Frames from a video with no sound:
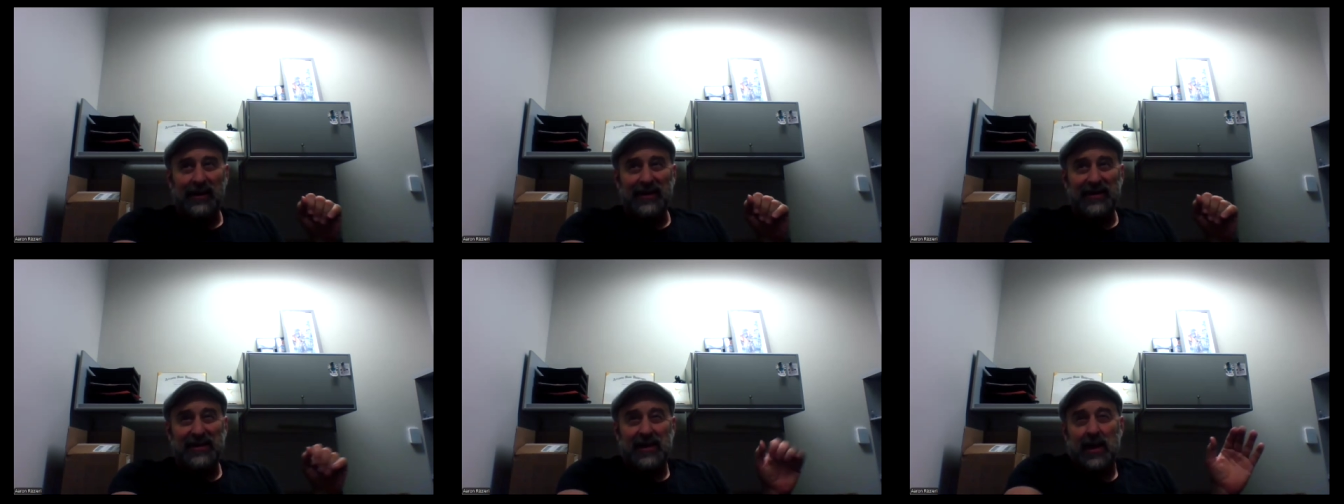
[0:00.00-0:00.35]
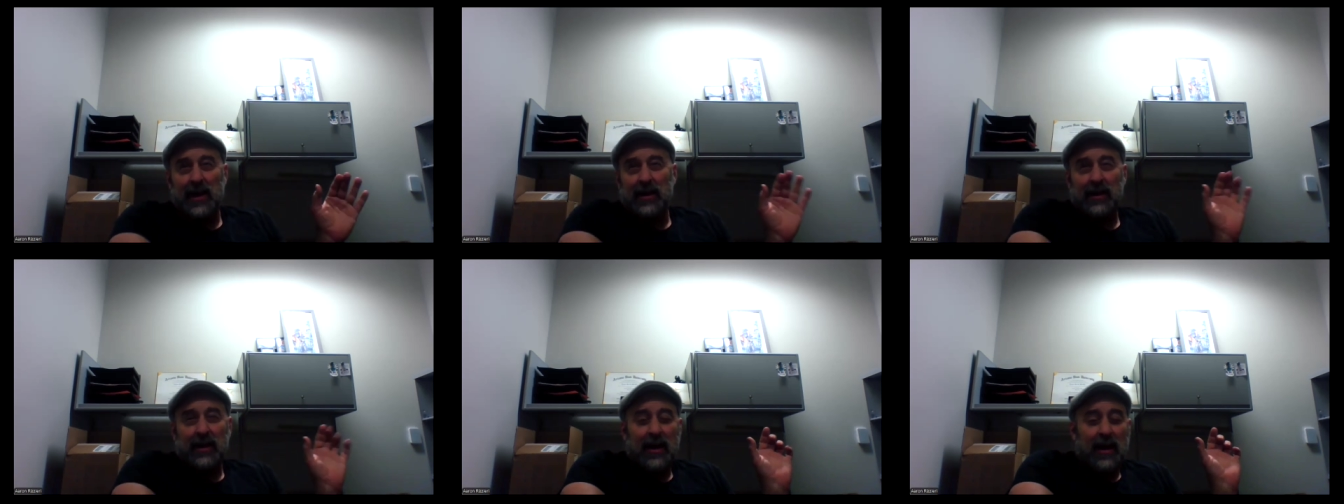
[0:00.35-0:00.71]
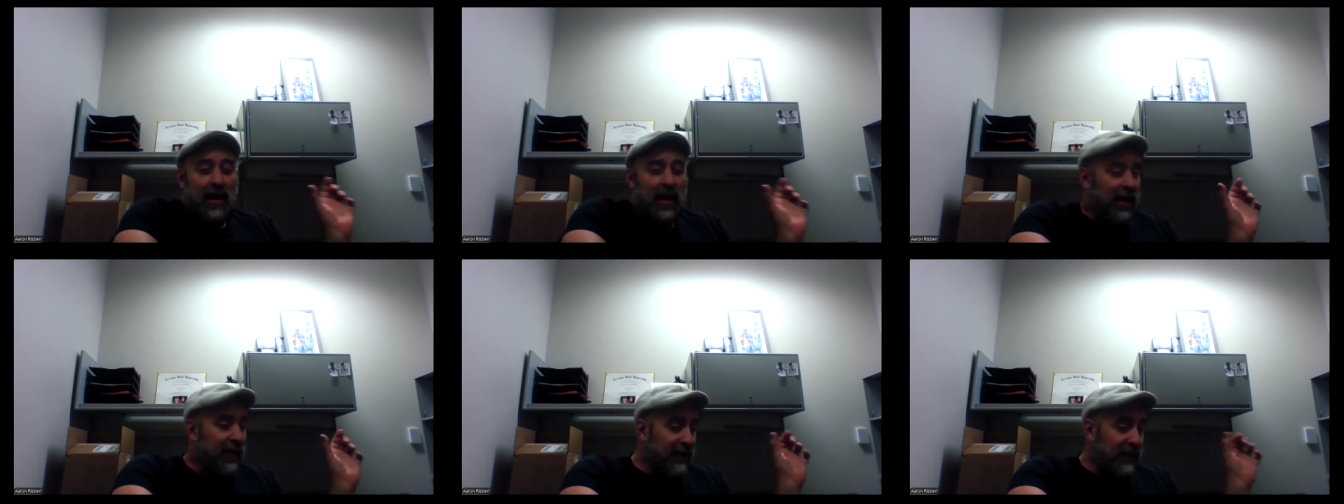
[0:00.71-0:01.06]
It's not
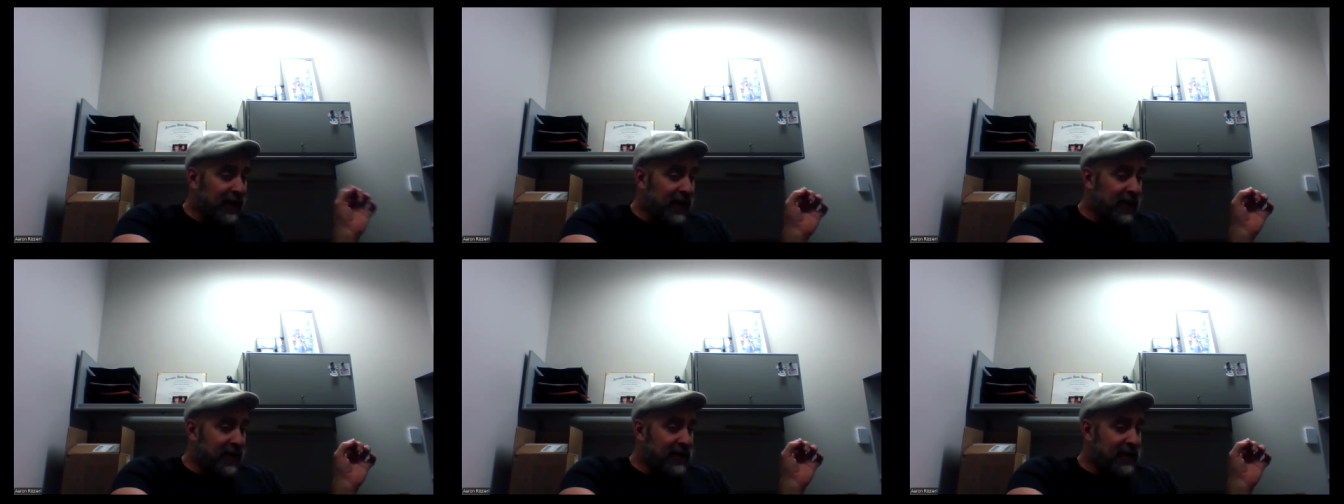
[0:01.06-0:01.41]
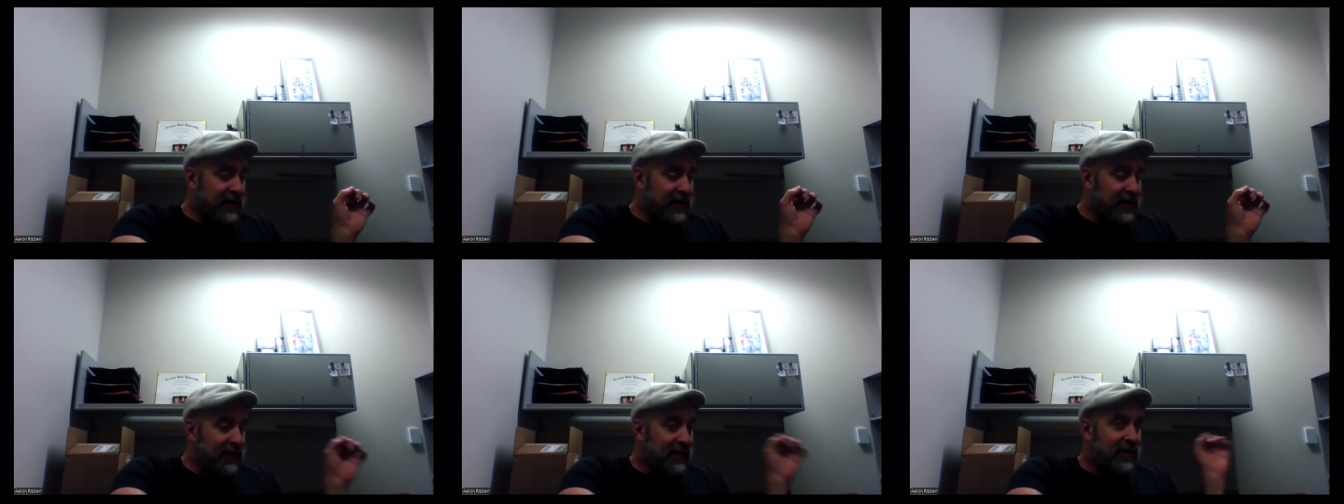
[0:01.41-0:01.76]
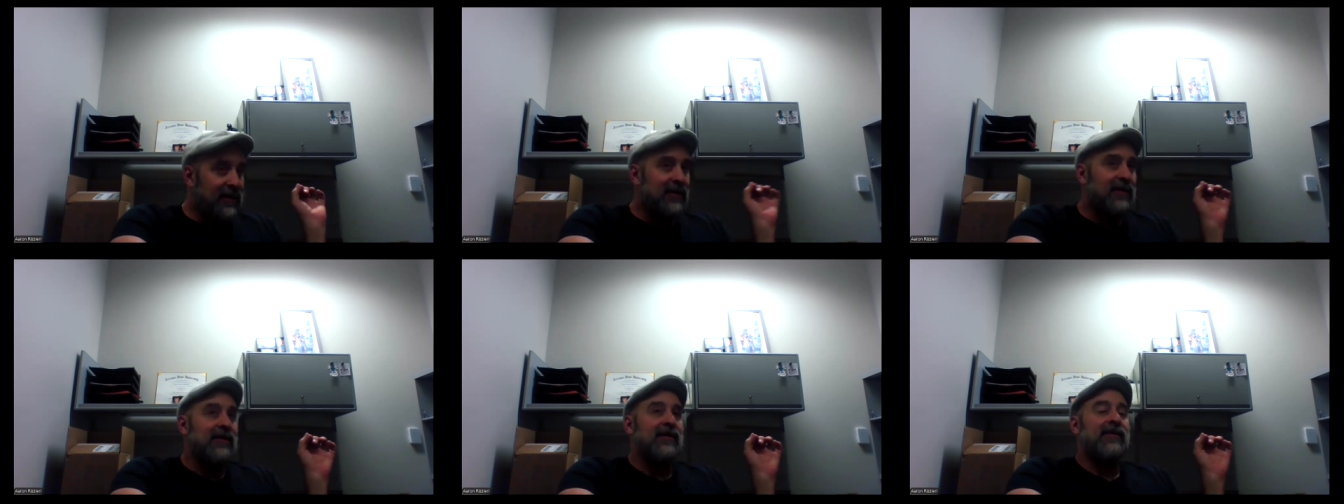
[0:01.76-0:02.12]
obvious
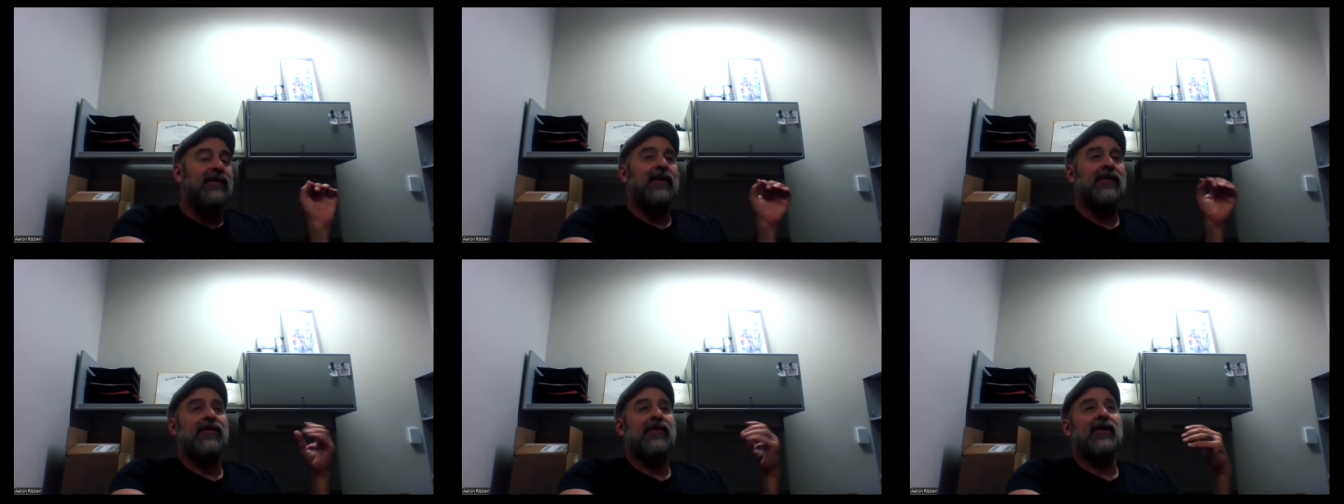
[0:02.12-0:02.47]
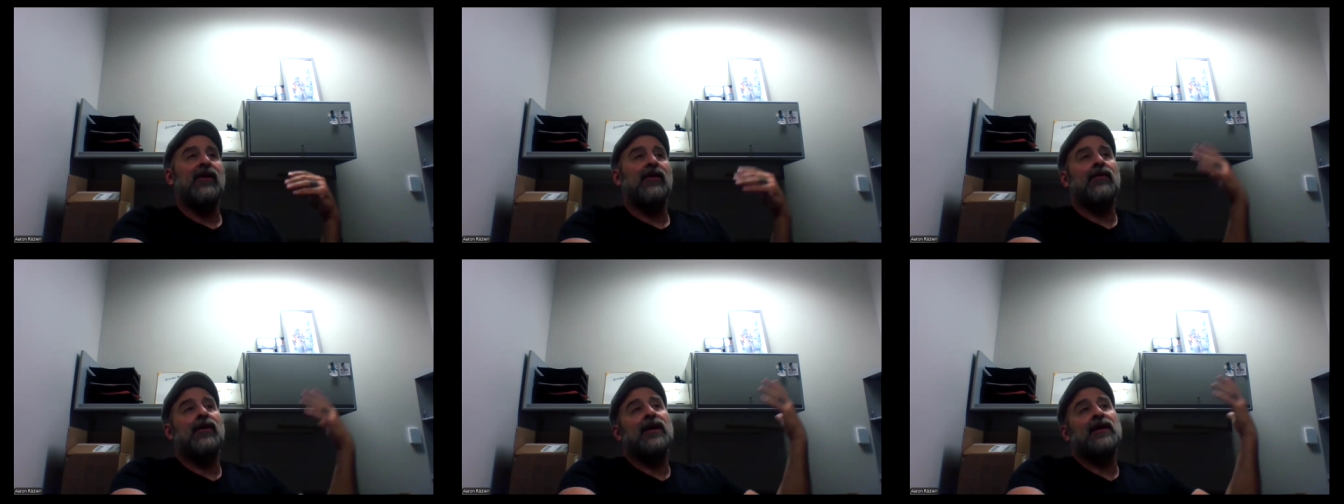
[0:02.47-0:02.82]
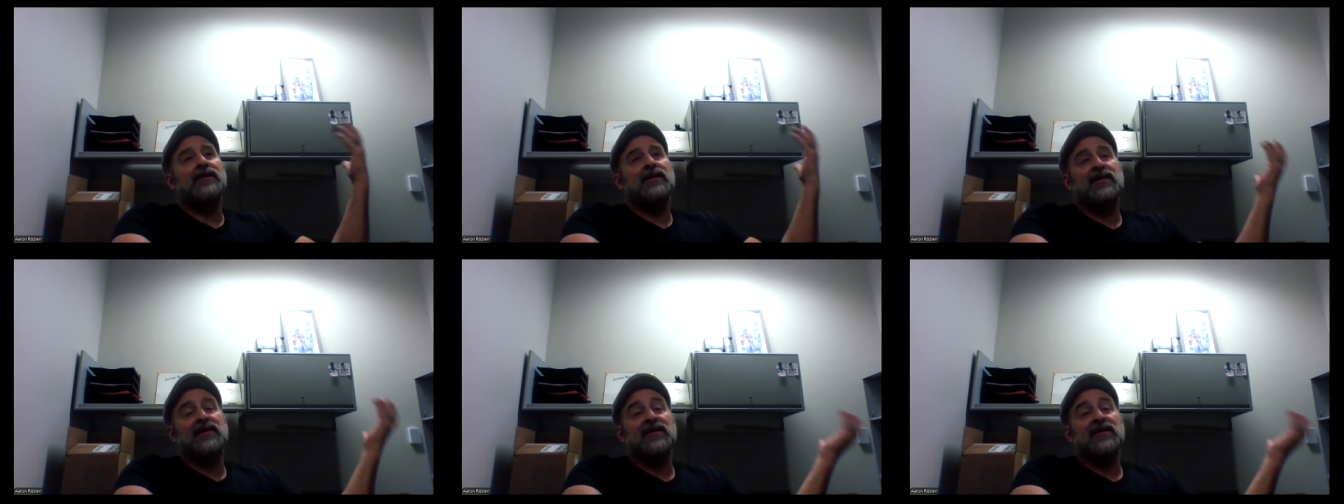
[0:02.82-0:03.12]
that their right to